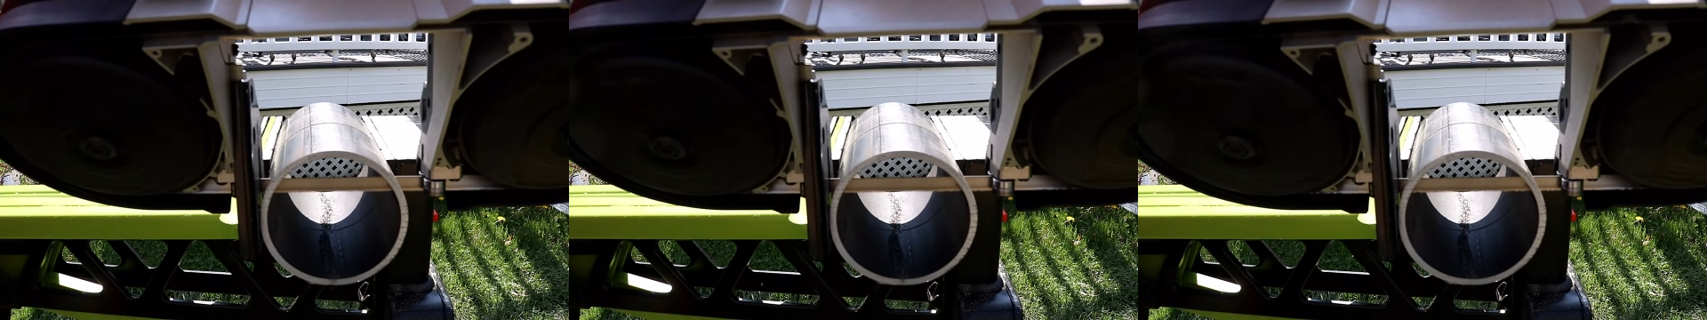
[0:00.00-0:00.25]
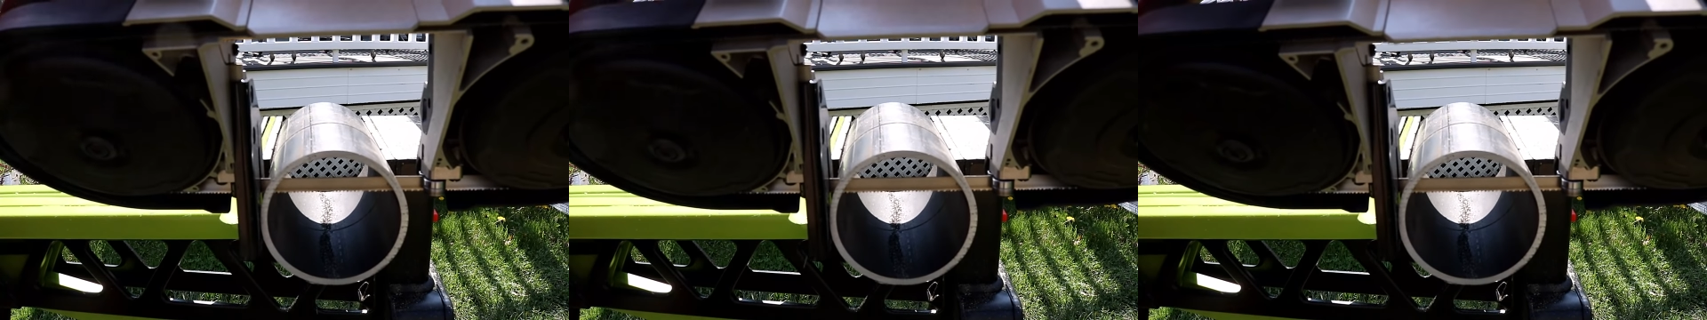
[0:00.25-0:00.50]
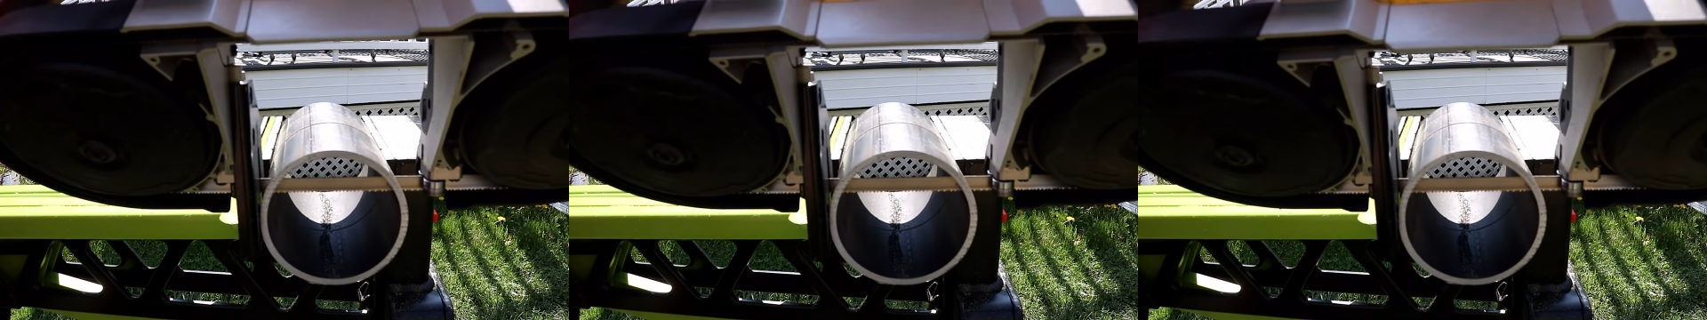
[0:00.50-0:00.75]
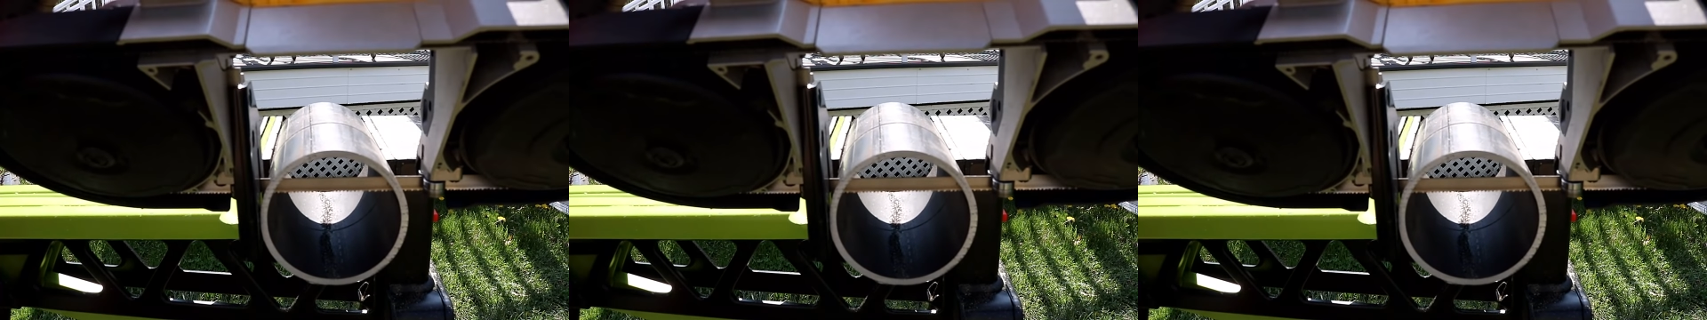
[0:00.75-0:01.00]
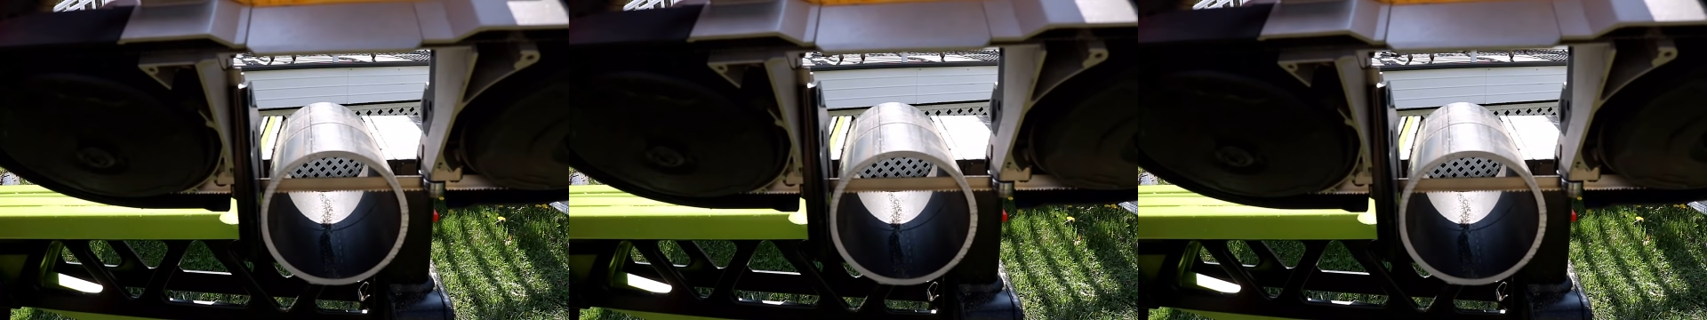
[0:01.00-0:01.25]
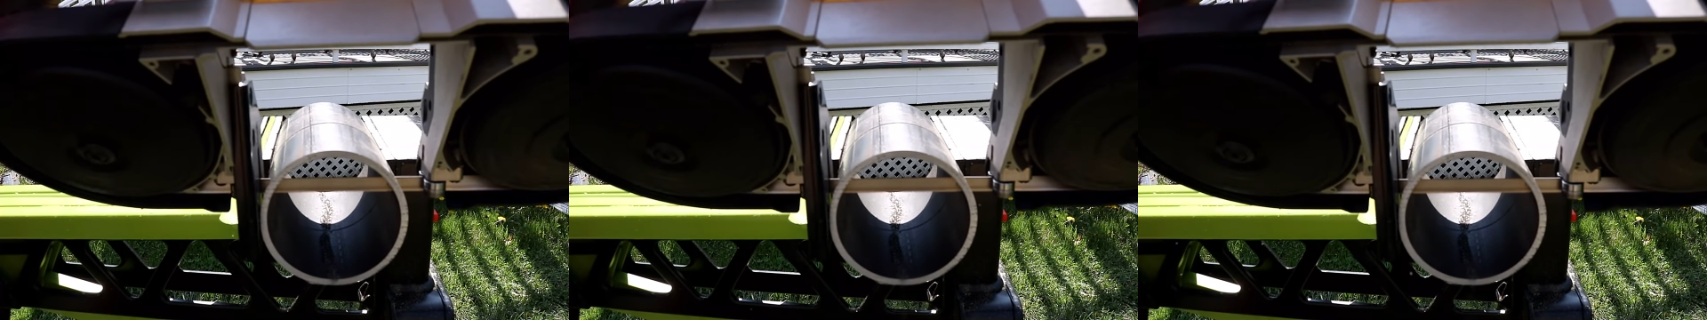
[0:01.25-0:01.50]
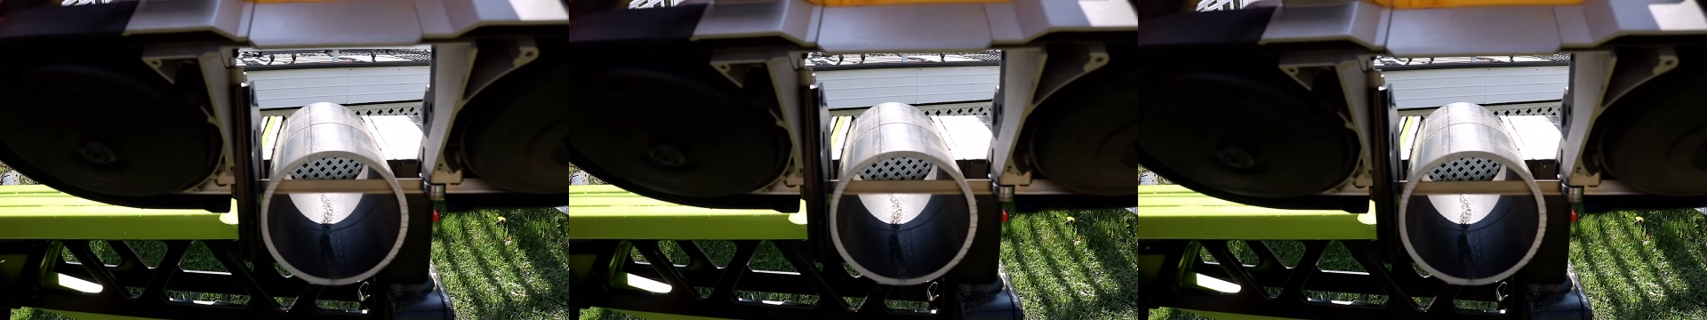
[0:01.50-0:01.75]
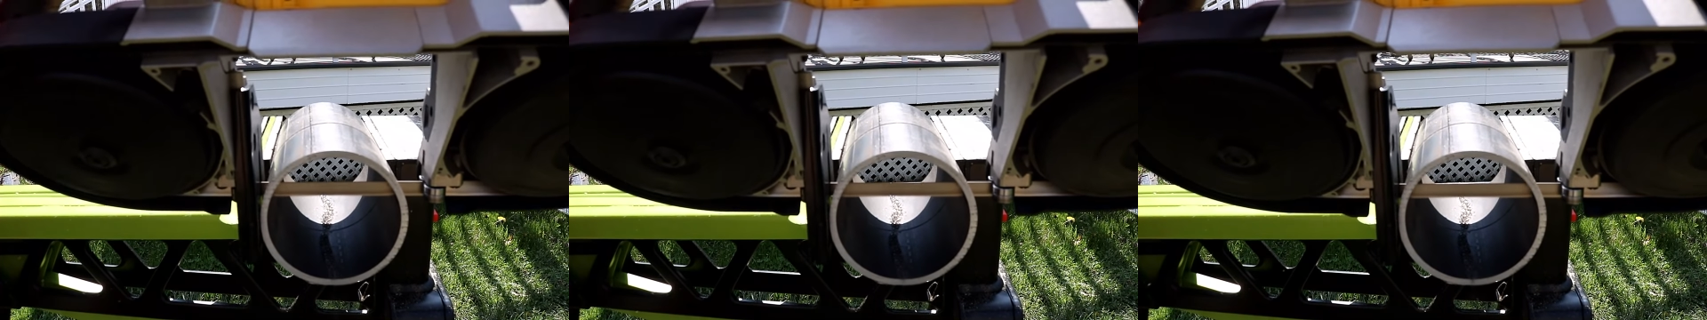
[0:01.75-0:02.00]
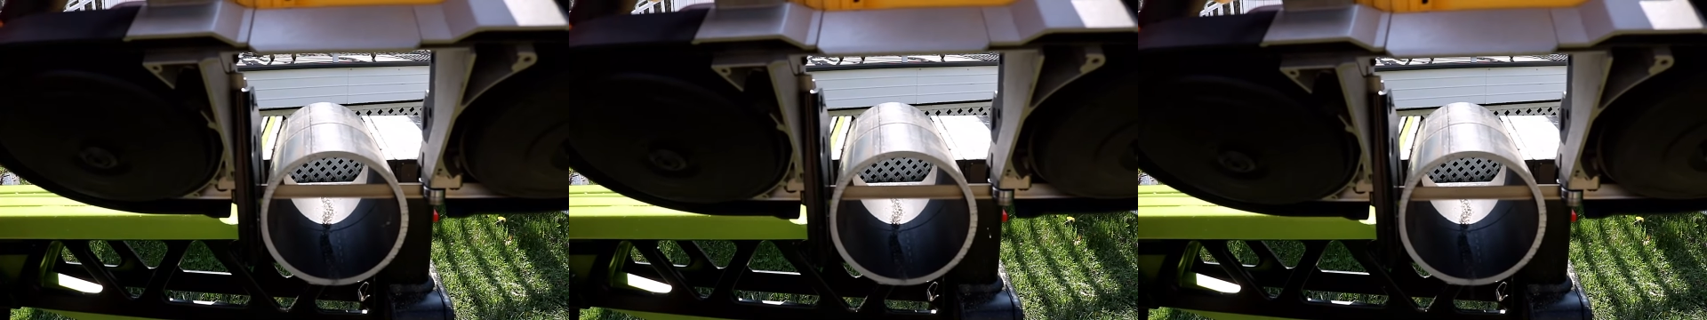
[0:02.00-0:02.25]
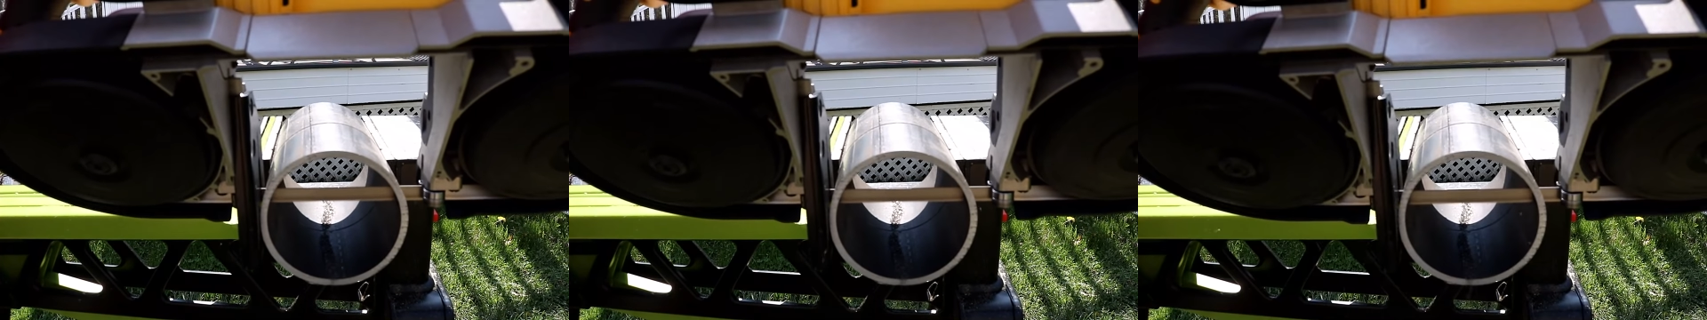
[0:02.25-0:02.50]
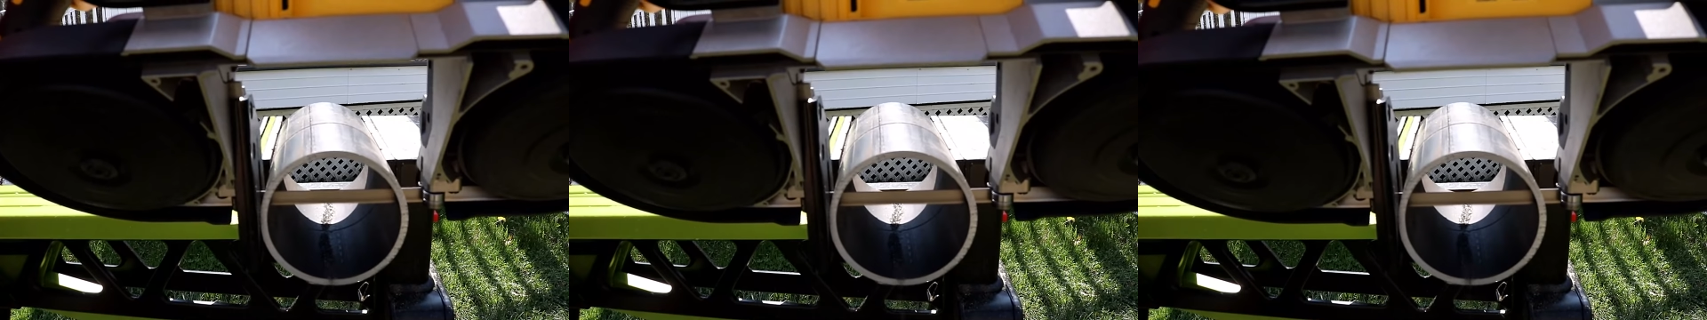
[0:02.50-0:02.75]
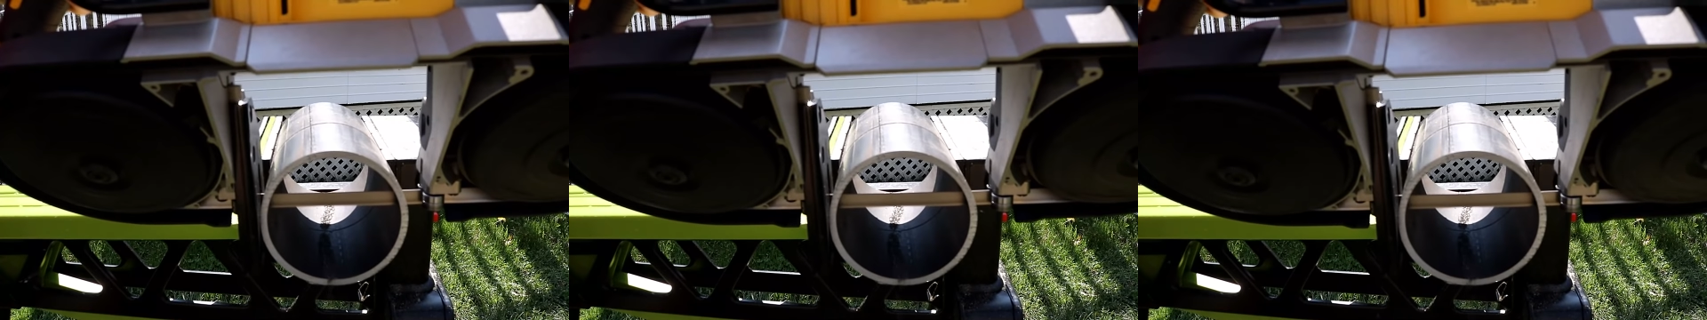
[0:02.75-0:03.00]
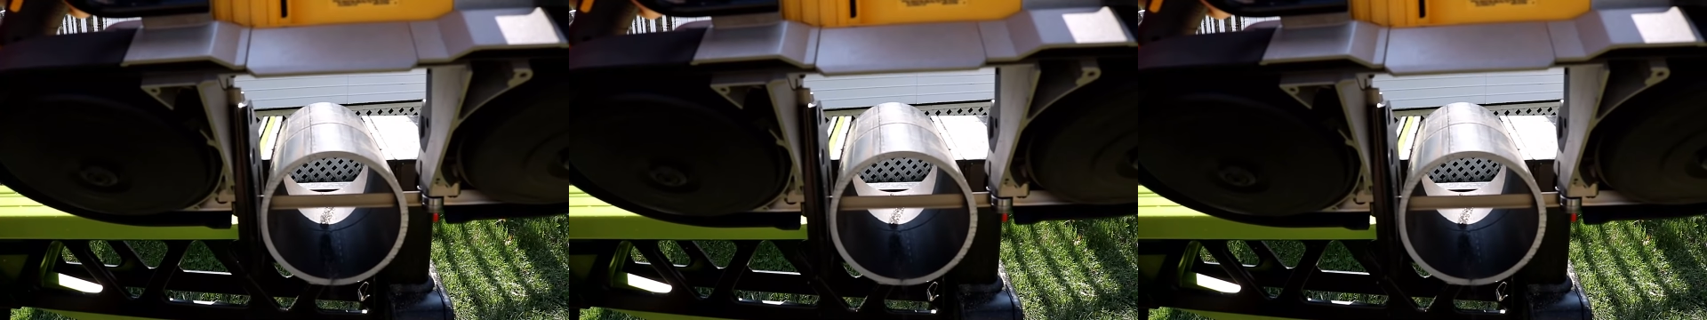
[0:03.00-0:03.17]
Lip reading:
(no speaker visible)